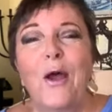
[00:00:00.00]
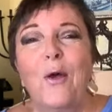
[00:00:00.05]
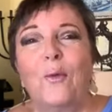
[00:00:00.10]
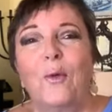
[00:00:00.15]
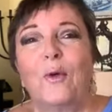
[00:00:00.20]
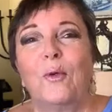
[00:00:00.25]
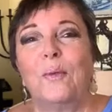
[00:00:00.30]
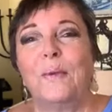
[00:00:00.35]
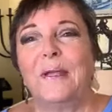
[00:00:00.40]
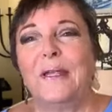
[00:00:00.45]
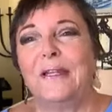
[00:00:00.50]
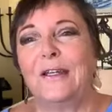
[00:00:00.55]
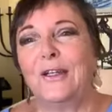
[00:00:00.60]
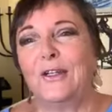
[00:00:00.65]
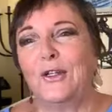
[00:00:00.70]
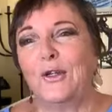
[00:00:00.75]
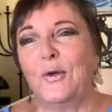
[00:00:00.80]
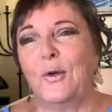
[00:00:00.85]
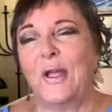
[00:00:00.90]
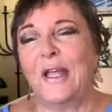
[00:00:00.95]
we'll be
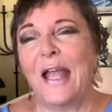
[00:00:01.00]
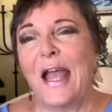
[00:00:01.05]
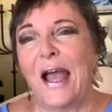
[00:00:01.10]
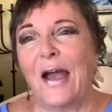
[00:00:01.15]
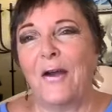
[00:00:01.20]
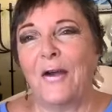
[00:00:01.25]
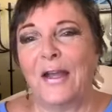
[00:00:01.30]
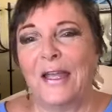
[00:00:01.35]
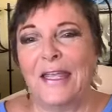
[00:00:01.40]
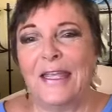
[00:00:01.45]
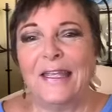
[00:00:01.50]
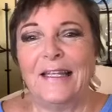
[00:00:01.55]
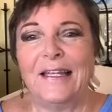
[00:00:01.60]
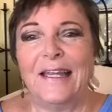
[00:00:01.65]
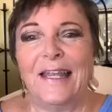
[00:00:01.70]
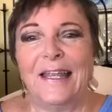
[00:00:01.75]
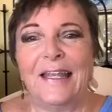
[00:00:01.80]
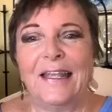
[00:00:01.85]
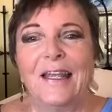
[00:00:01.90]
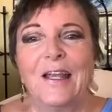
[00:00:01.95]
doing our
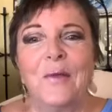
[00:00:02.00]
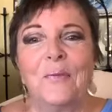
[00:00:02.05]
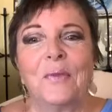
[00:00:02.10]
healing